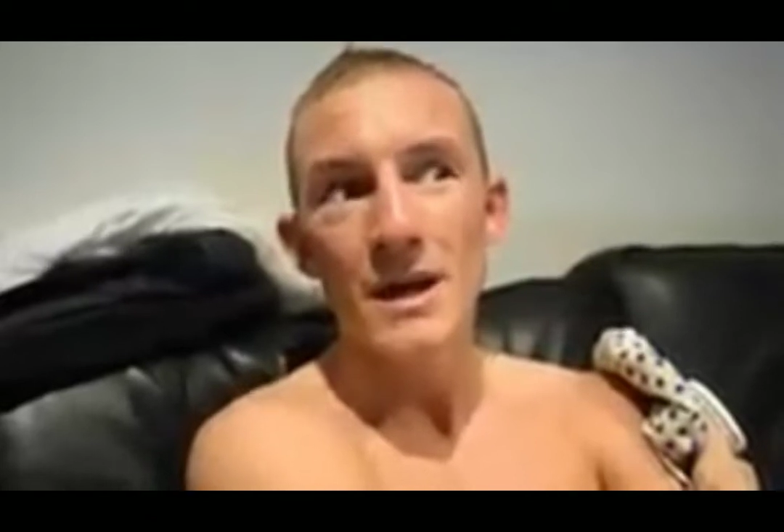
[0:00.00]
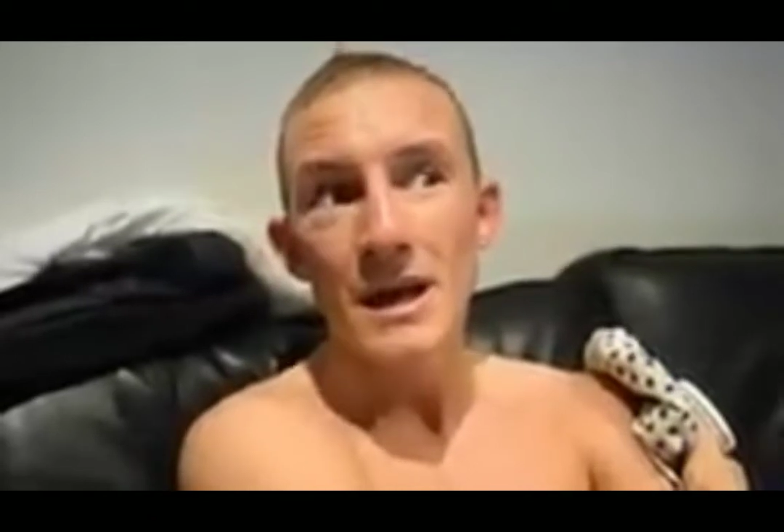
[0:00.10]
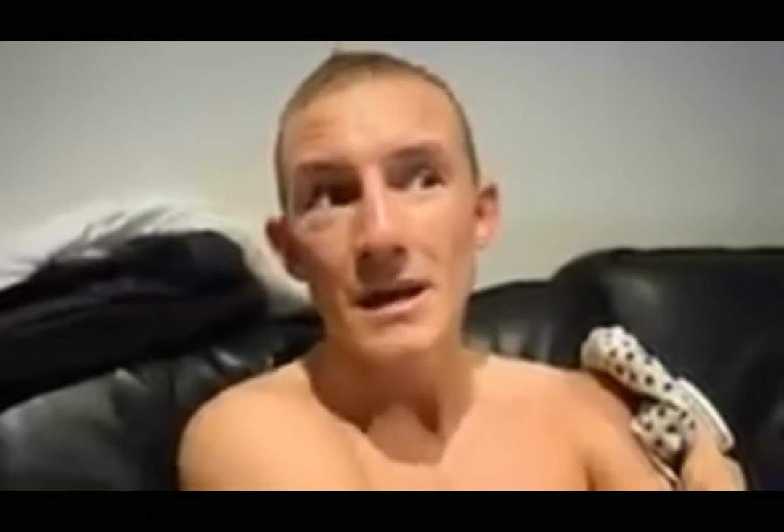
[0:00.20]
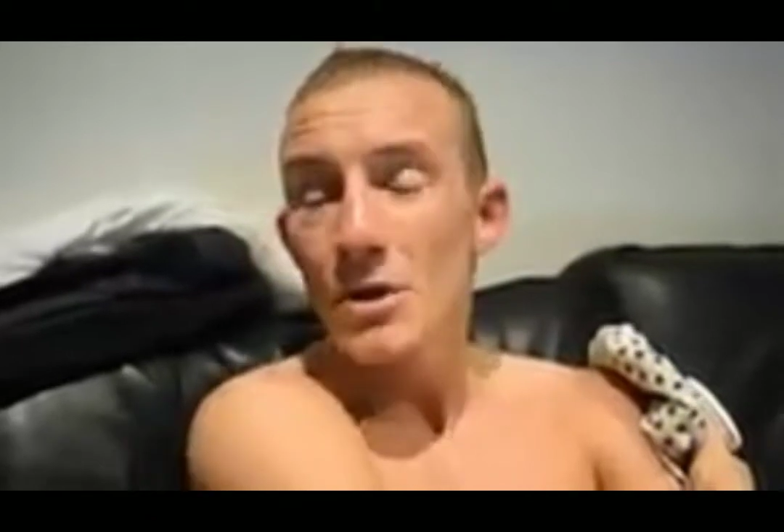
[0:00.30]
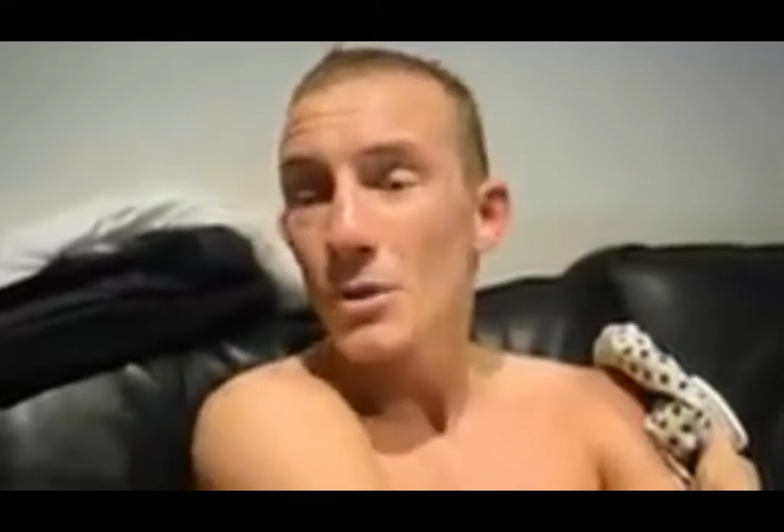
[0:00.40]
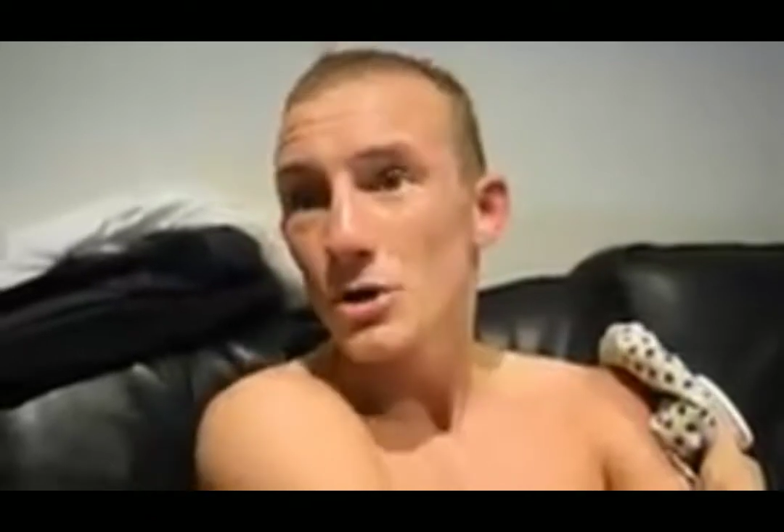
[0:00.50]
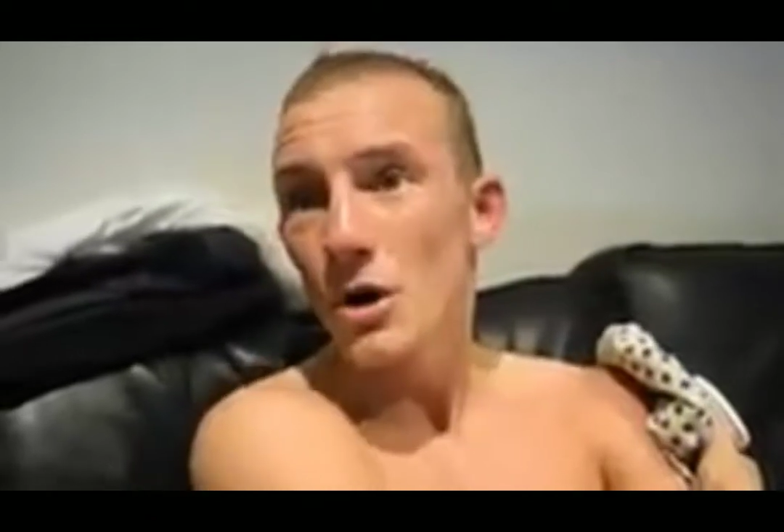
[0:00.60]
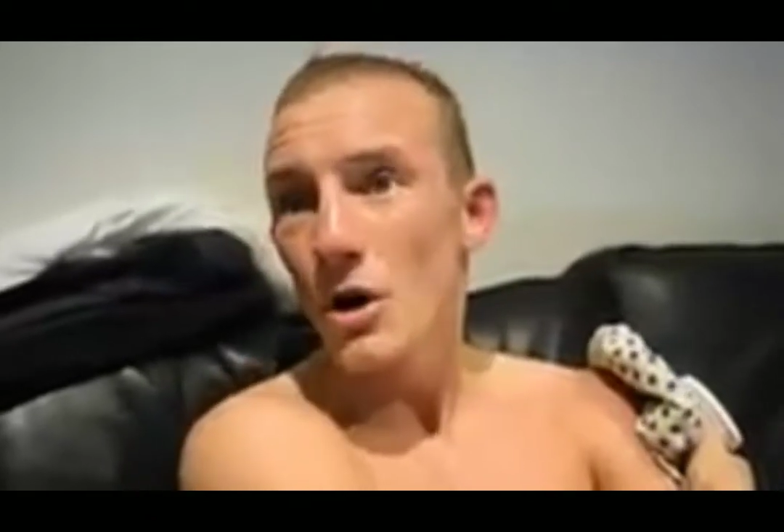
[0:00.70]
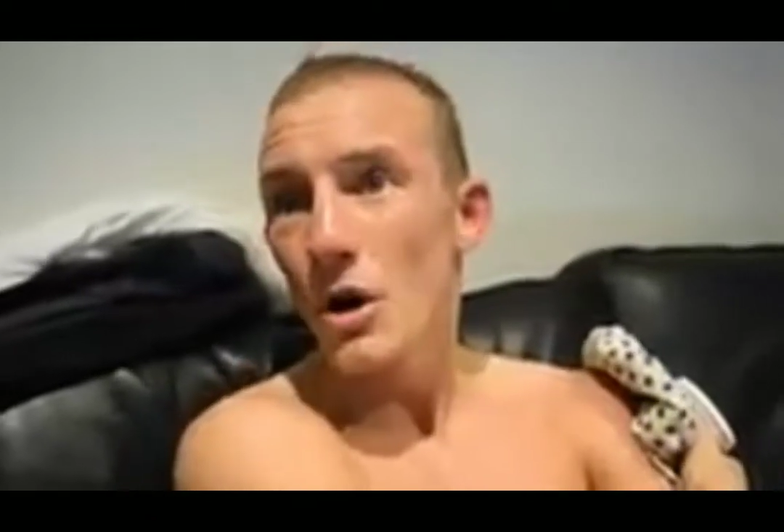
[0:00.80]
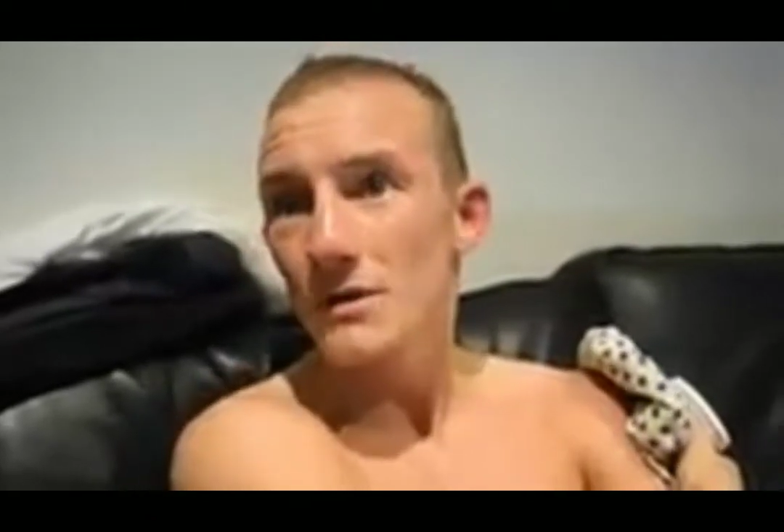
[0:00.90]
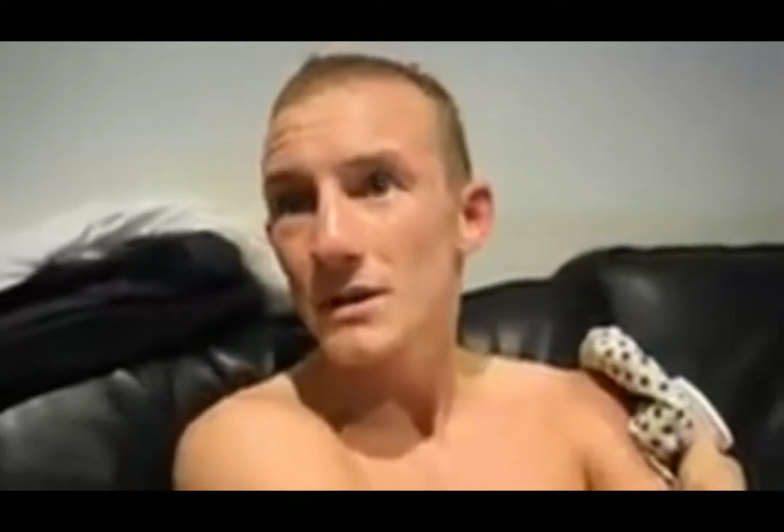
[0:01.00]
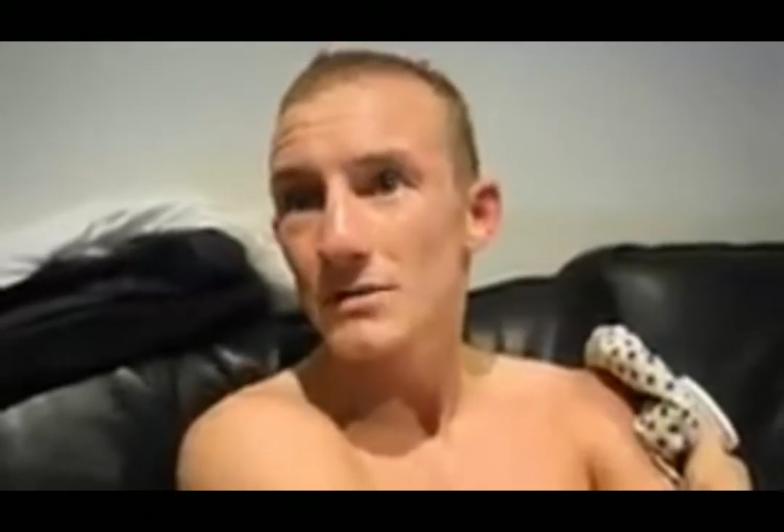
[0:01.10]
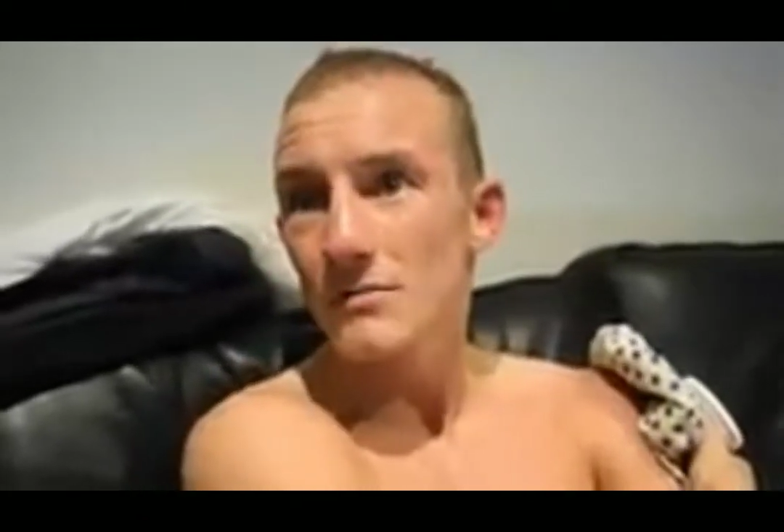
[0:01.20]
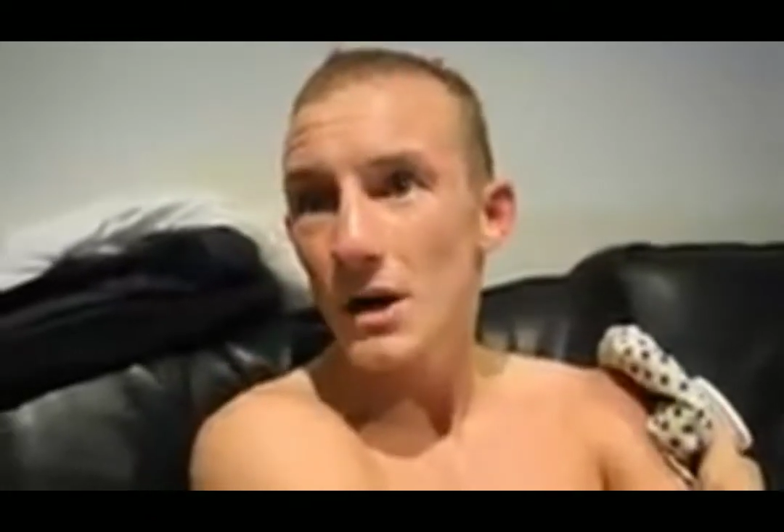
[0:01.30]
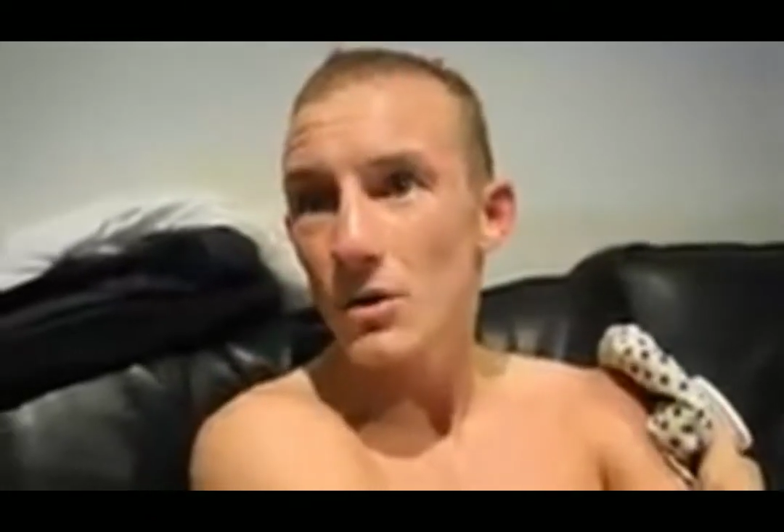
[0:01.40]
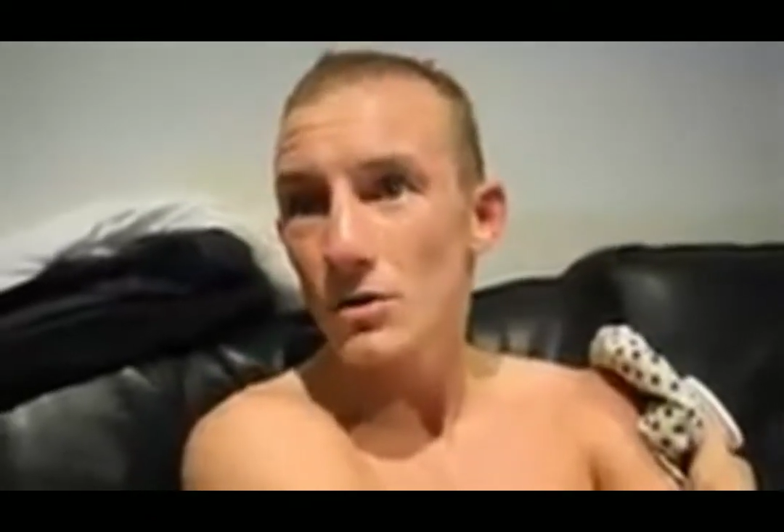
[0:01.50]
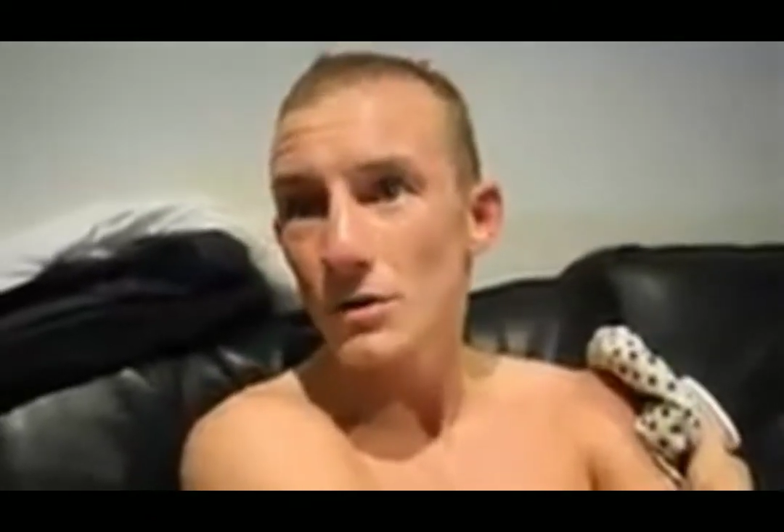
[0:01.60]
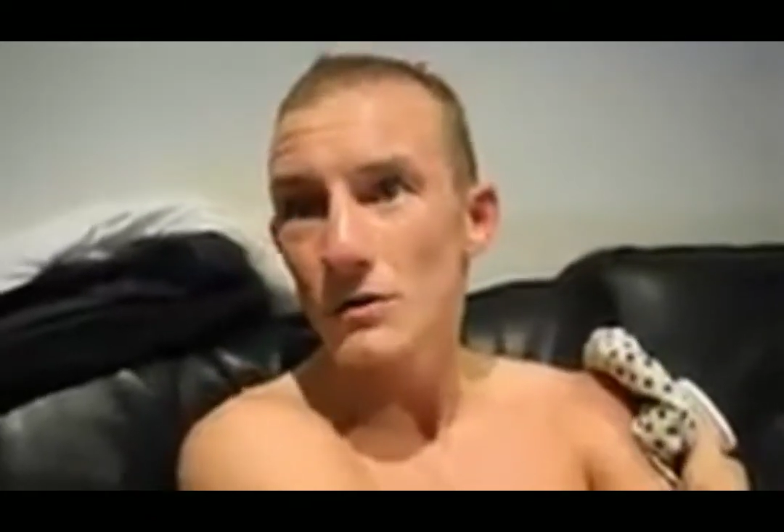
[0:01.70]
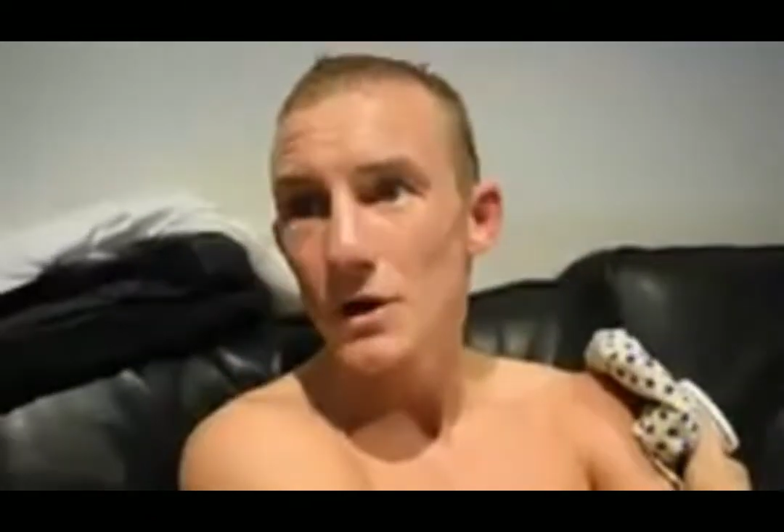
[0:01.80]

Even though he's got an half decent record of,